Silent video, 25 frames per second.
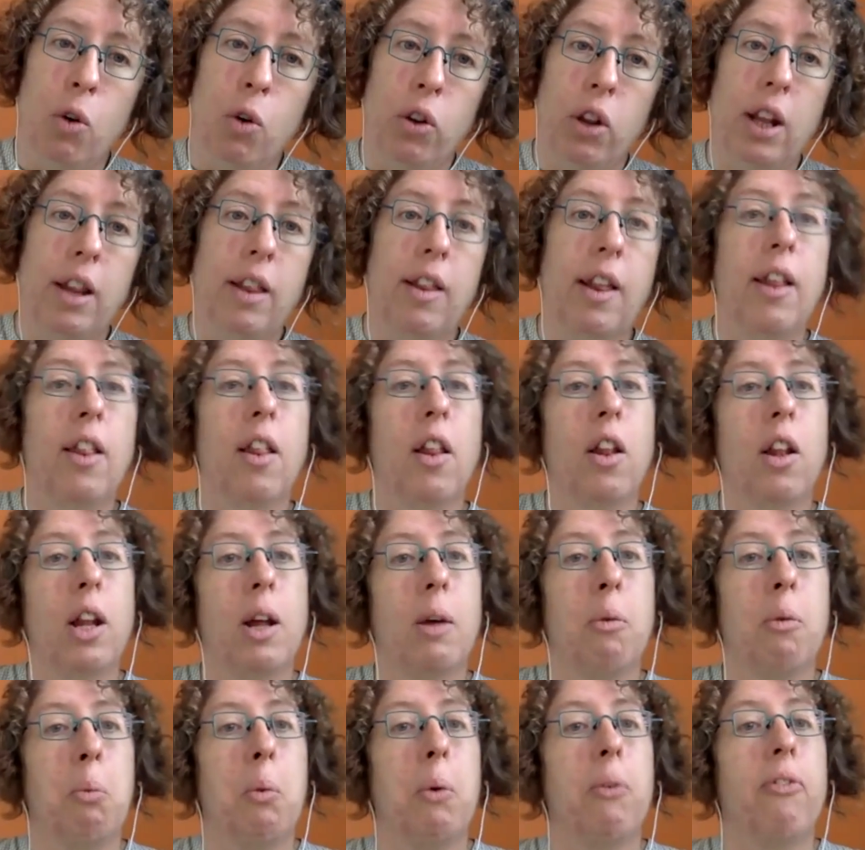They say that
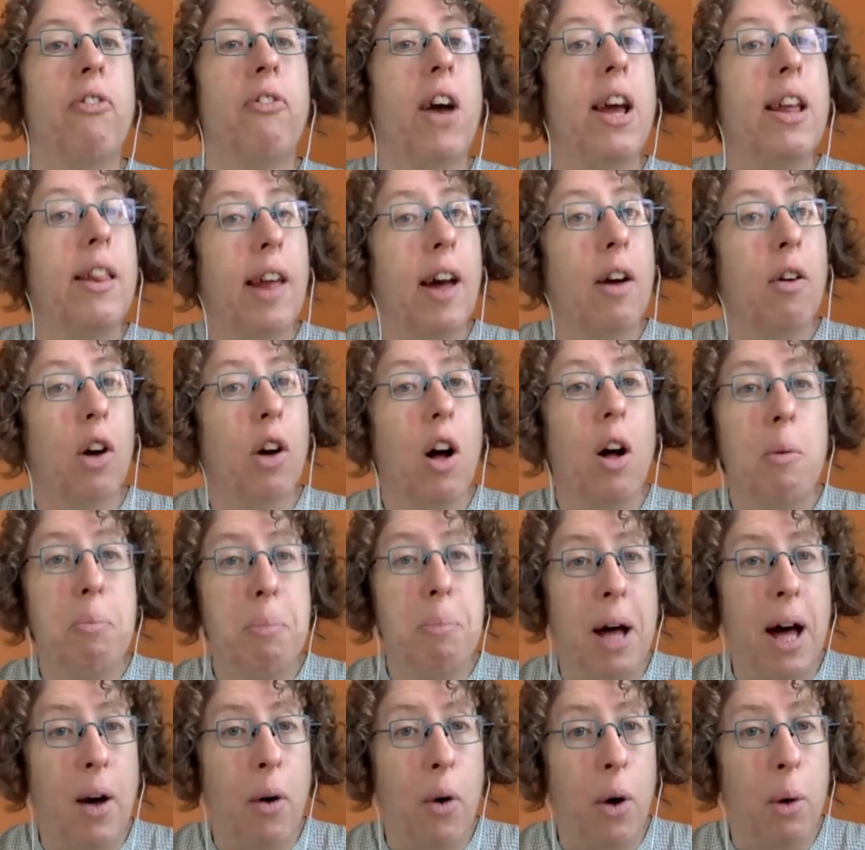it will phase out coal
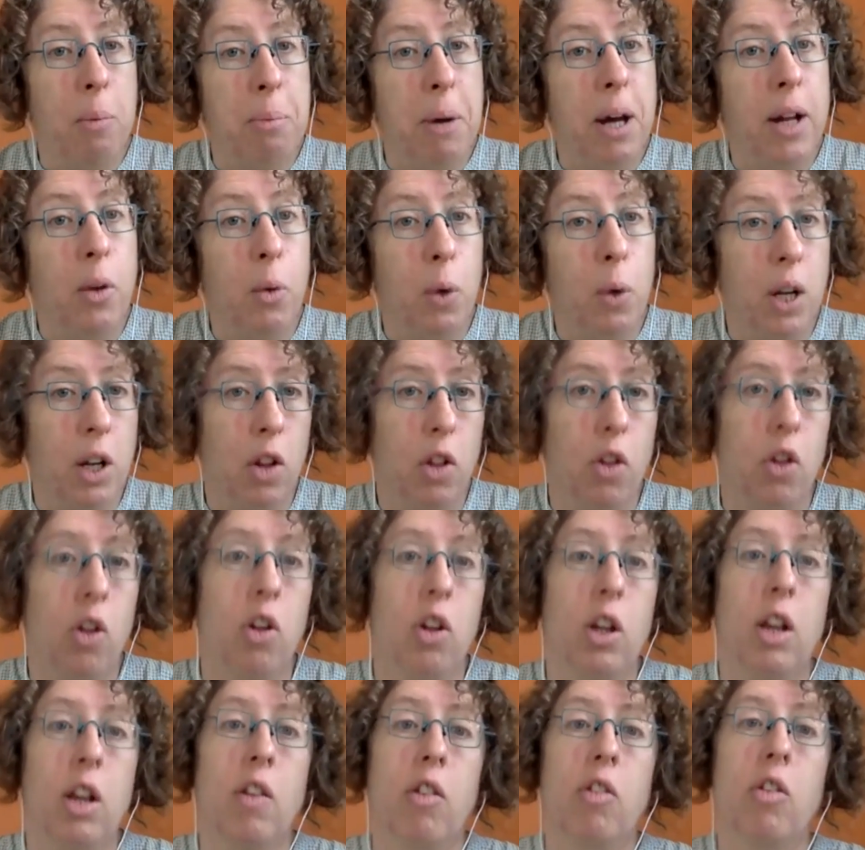power by
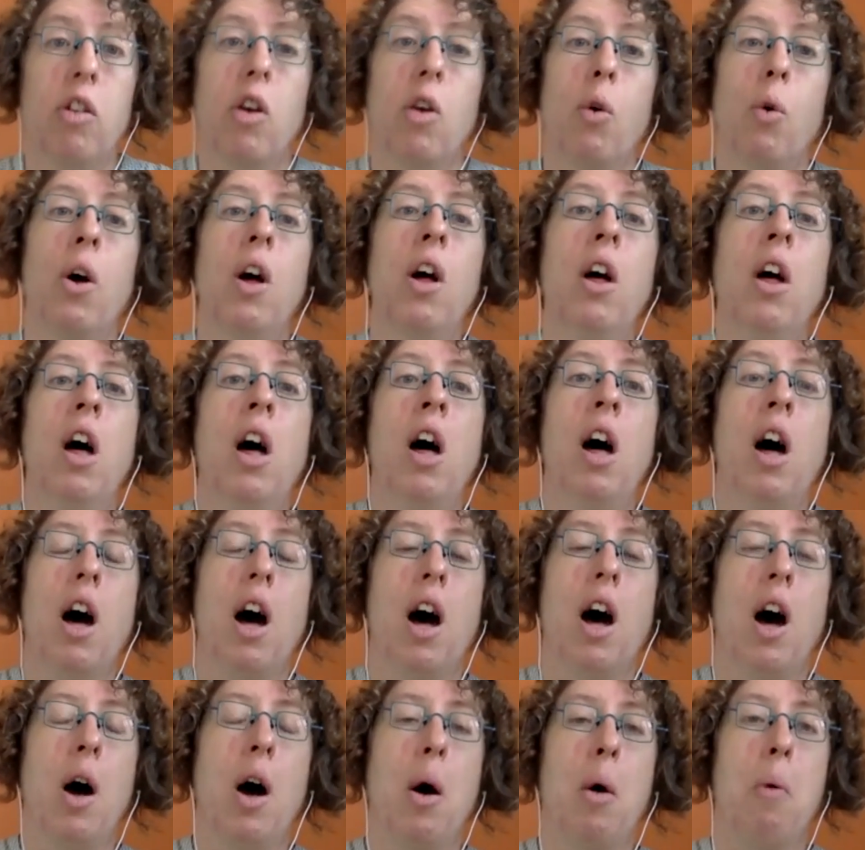2030. So
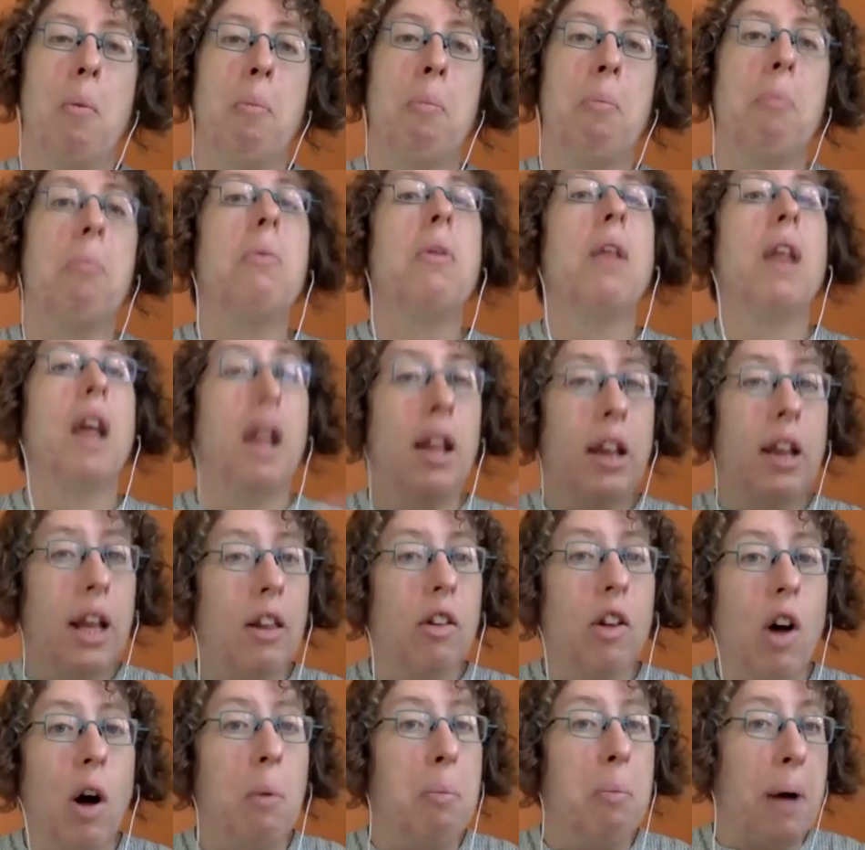these
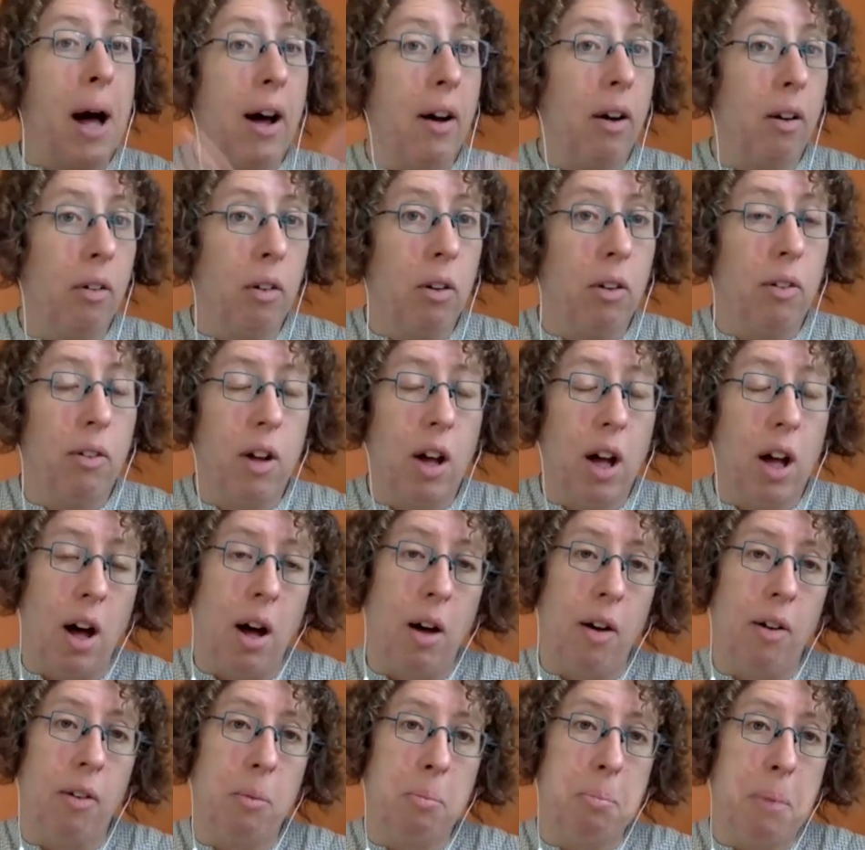coal
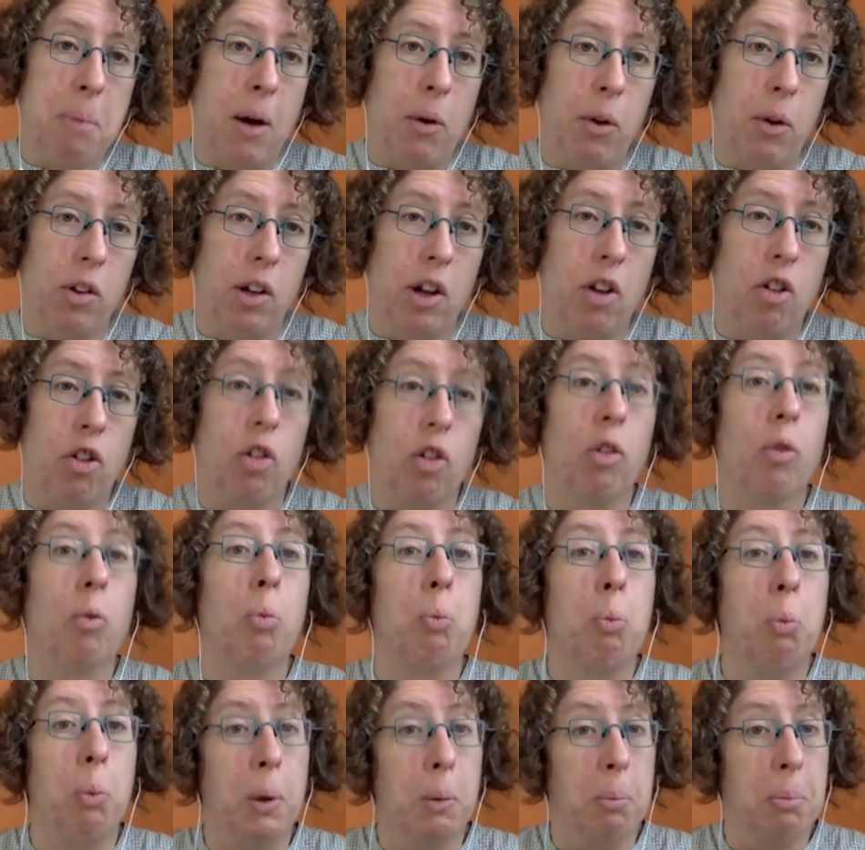power stations
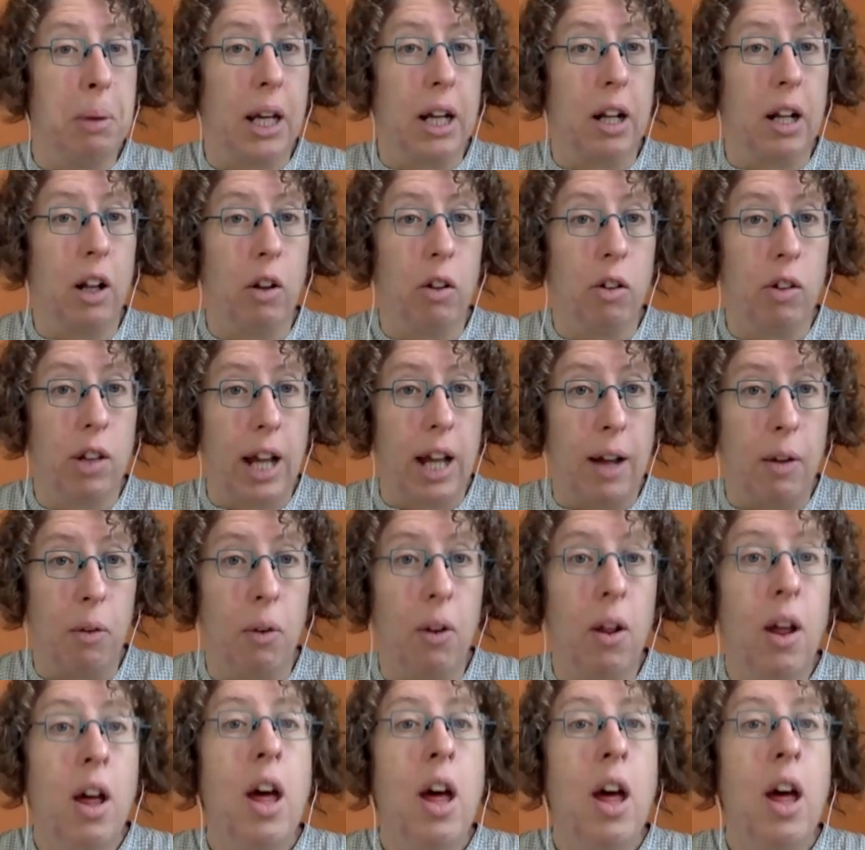will be closed down.